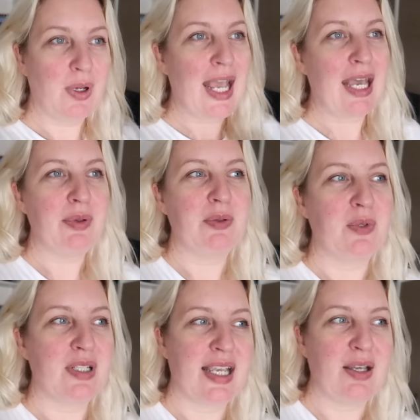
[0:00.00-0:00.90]
What happened
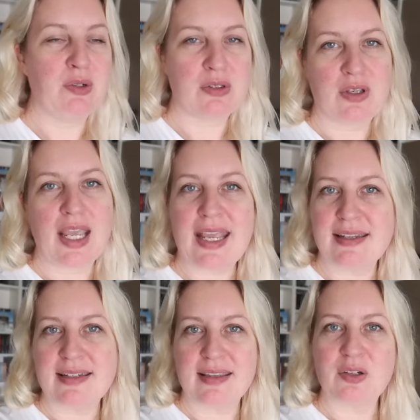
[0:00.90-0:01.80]
was I also
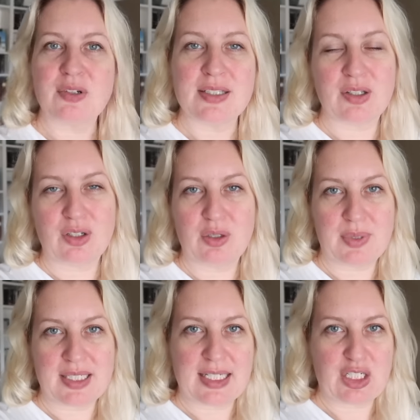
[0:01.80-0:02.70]
entered the Chrisco
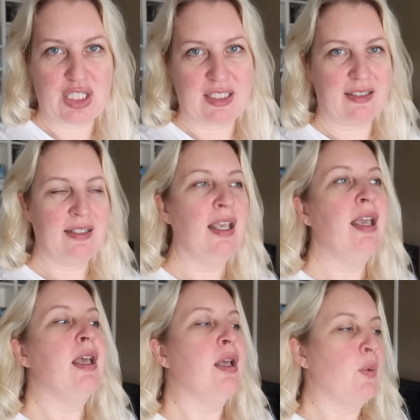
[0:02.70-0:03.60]
competition
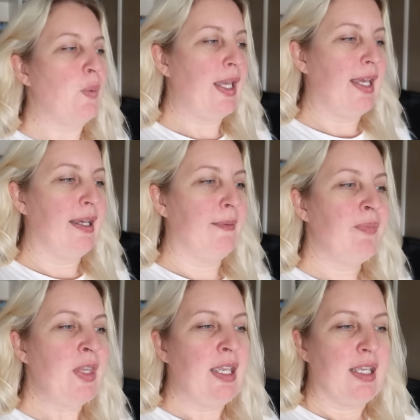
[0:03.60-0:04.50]
where
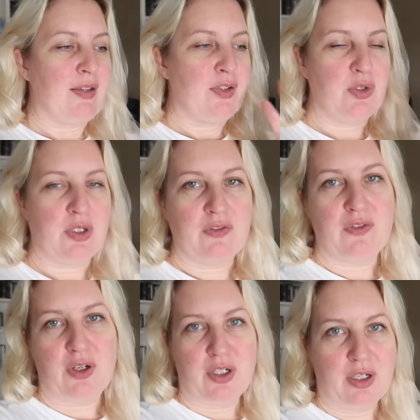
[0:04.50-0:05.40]
if you took a
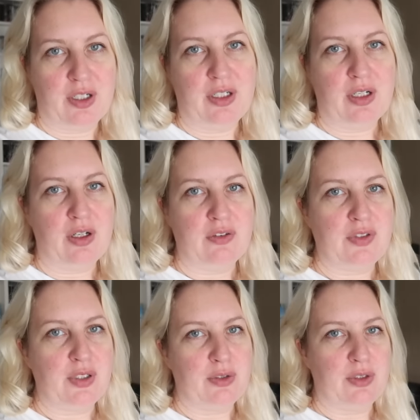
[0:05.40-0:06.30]
photo of
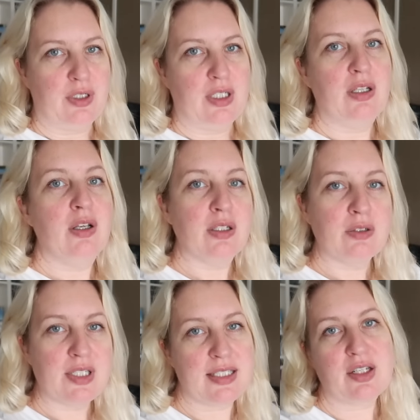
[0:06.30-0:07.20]
your
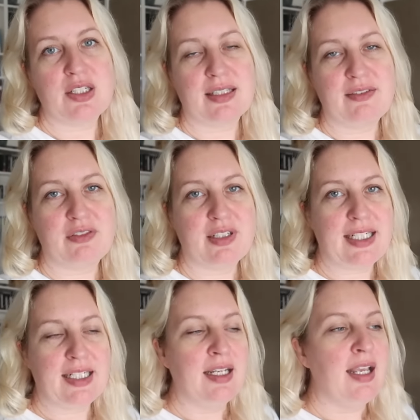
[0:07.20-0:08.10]
Chrisco
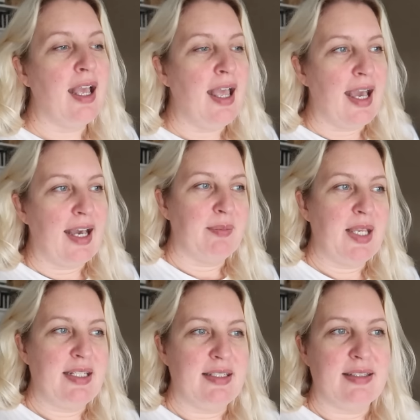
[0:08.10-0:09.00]
delivery
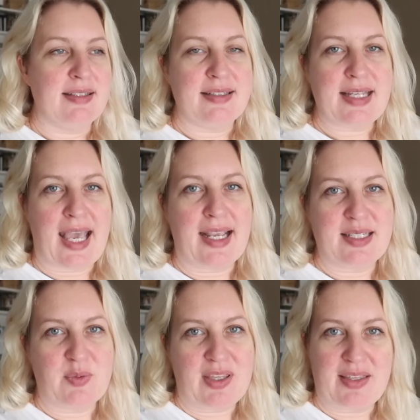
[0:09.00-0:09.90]
and tagged
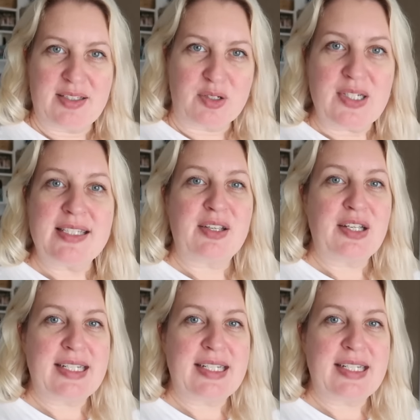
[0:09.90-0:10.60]
it with "It's Chrisco